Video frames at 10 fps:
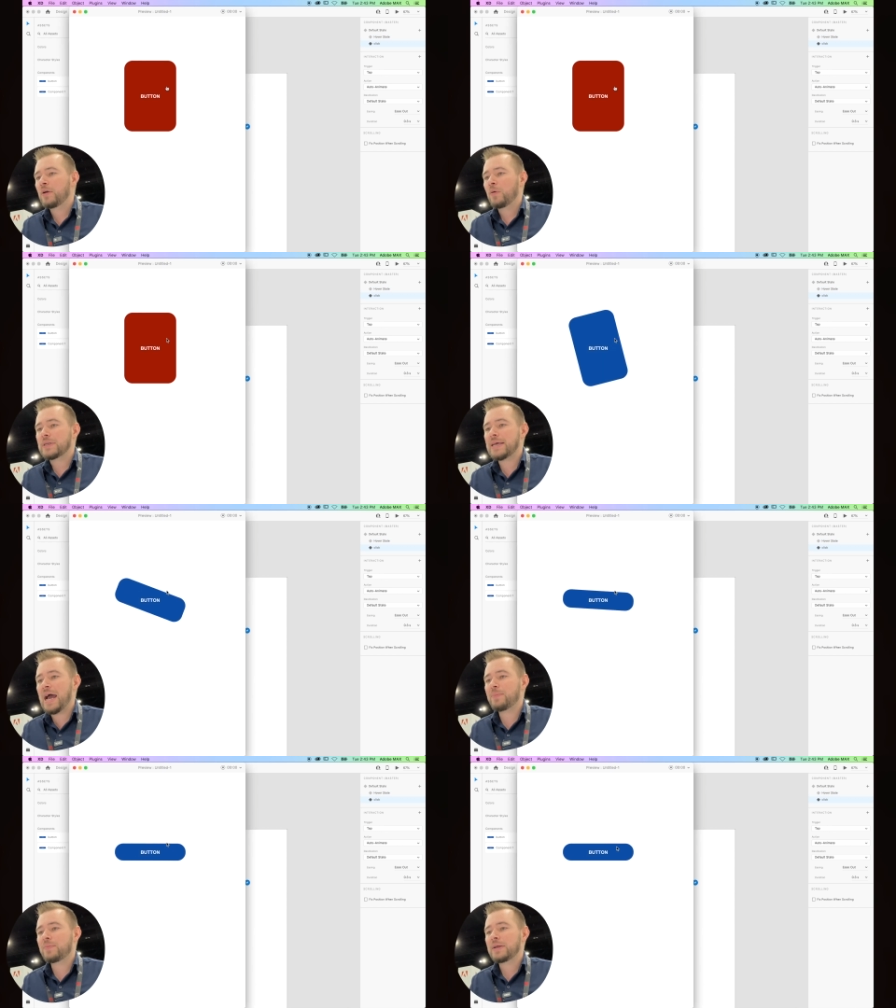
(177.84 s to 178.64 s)
We
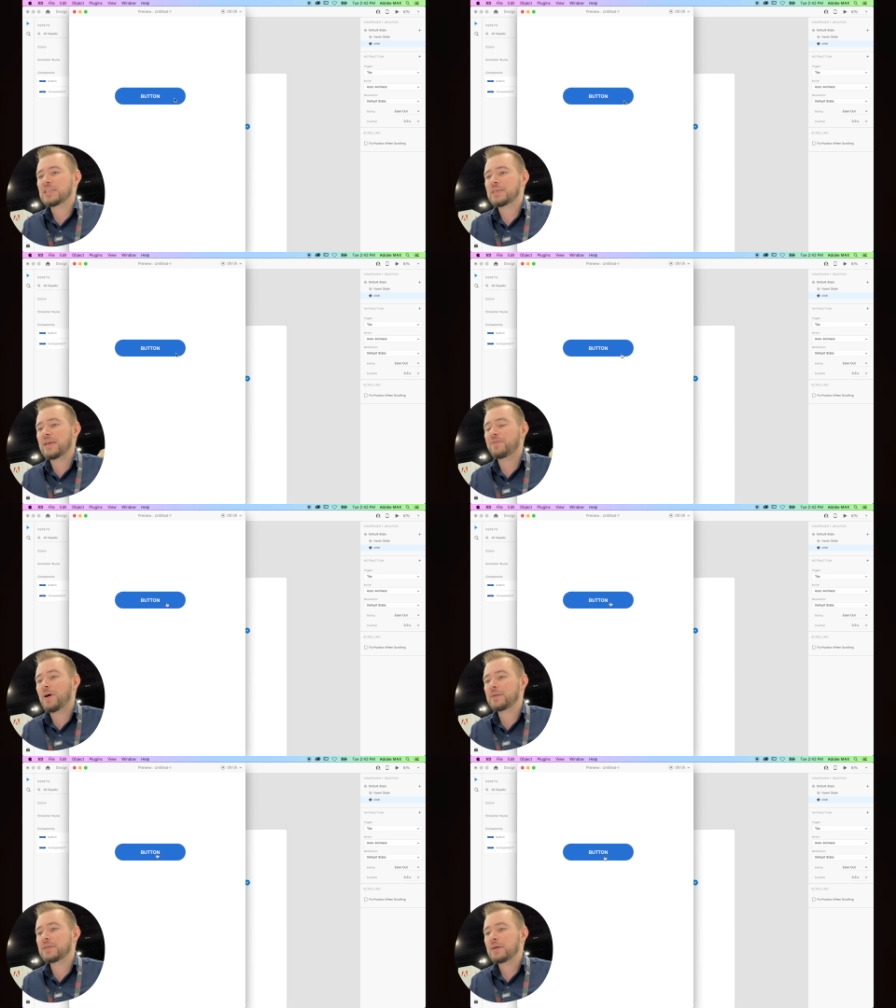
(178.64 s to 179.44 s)
tap, it's
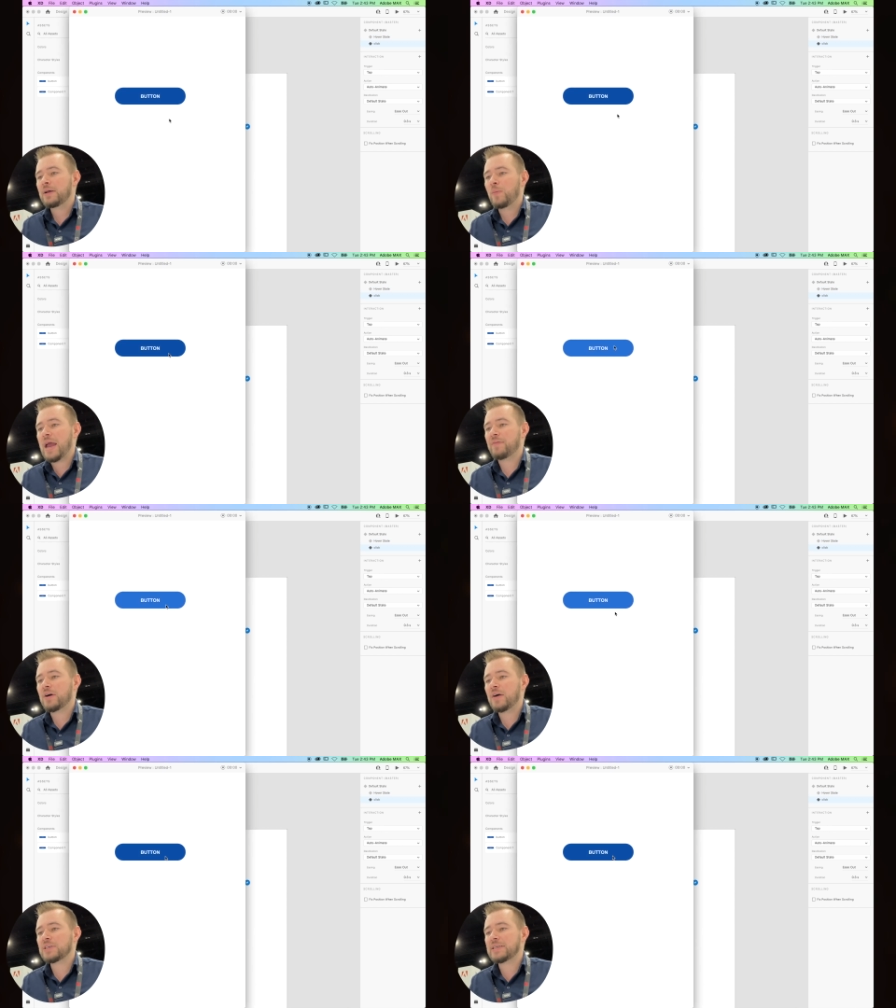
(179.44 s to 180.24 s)
default, we have
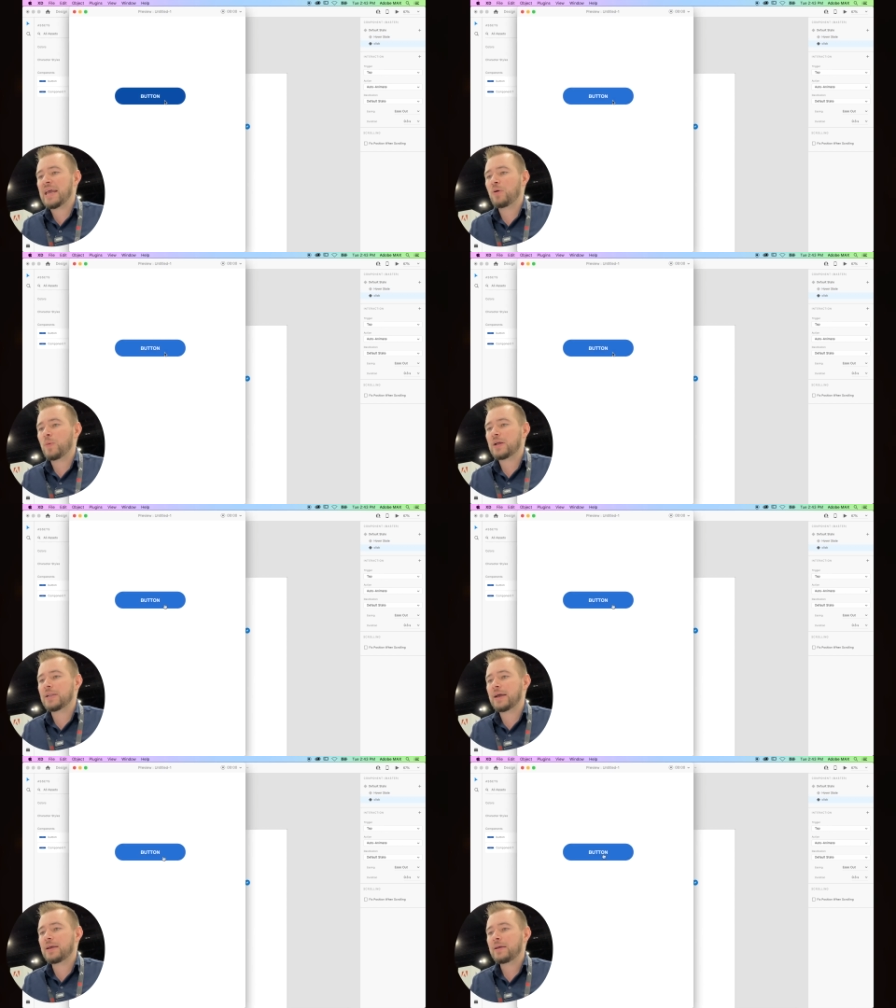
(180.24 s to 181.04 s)
the hover hover state, we
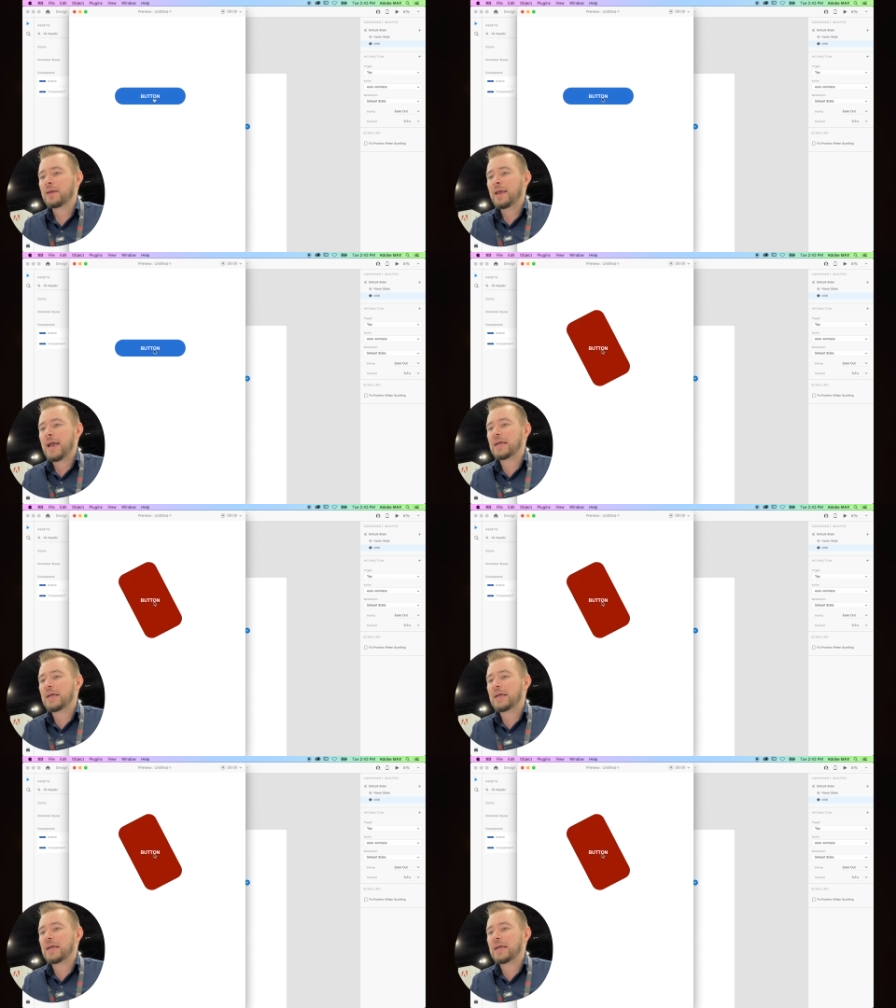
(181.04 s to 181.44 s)
click, and